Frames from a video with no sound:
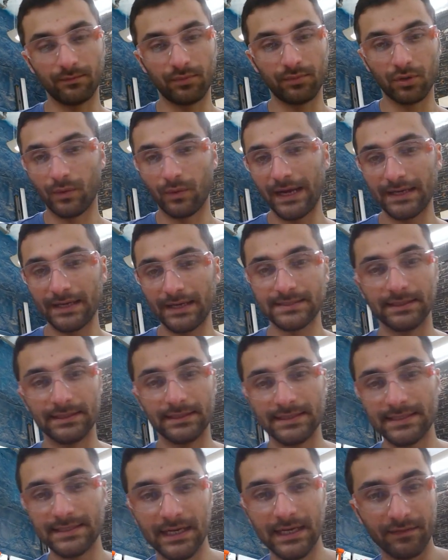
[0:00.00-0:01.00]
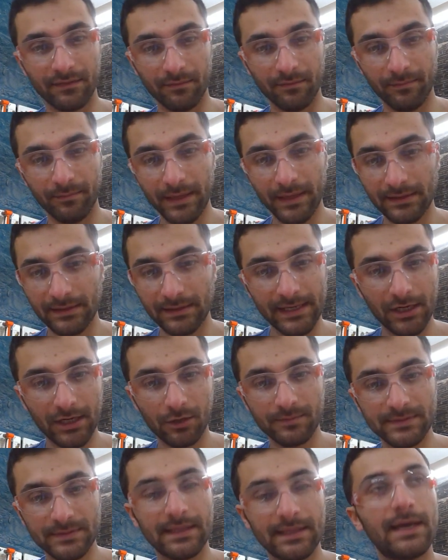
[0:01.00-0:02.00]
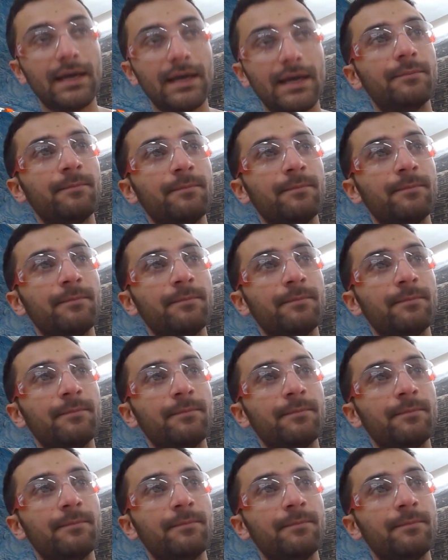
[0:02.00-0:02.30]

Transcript: wax on the side of the bit. That helps a lot.